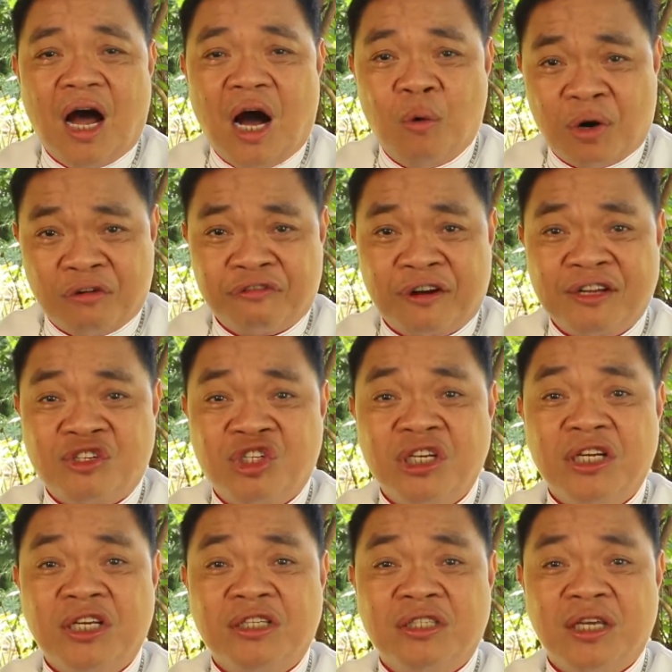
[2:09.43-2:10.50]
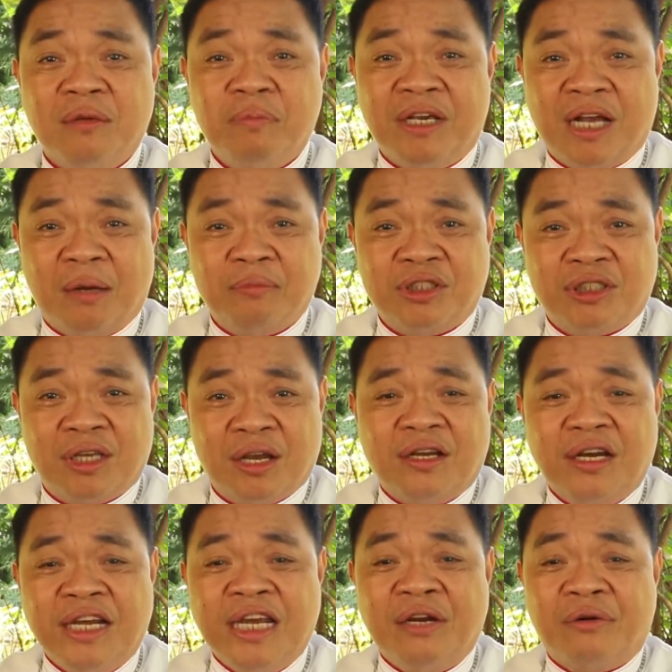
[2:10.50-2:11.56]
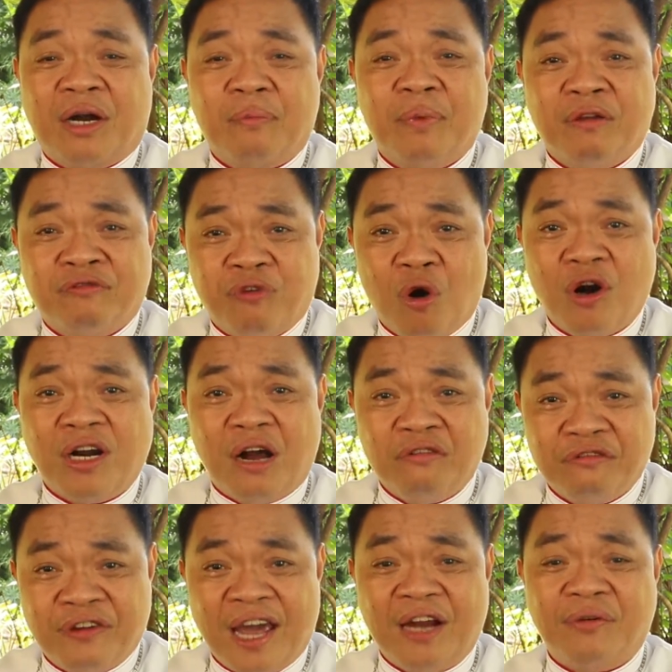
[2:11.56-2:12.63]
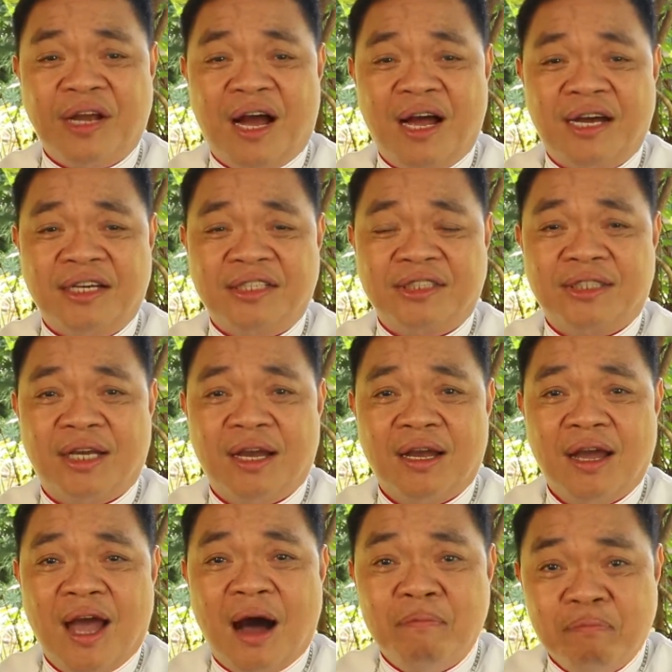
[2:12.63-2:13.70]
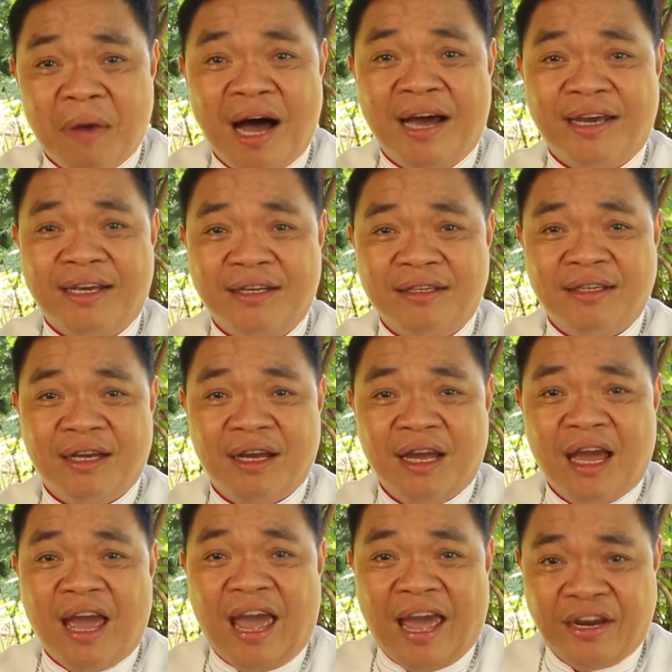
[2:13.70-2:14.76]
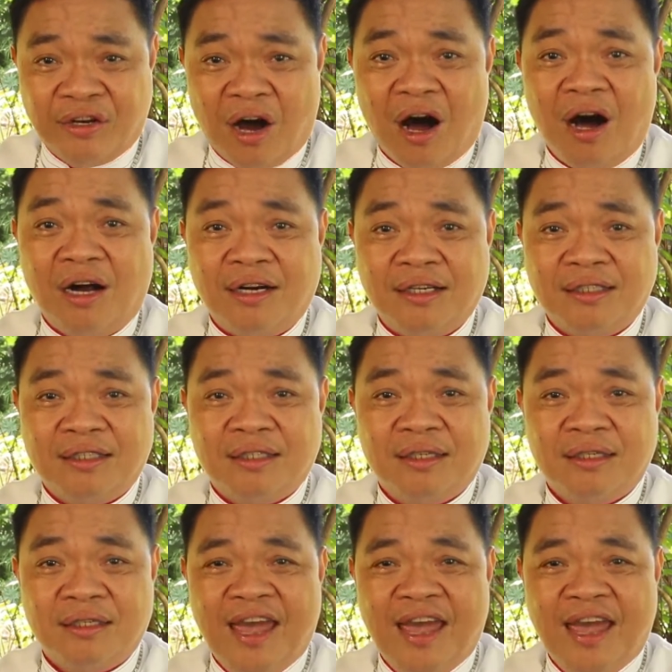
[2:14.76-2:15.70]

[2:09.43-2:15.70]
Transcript: Our fragility becomes clearer before our very eyes, mind, and heart.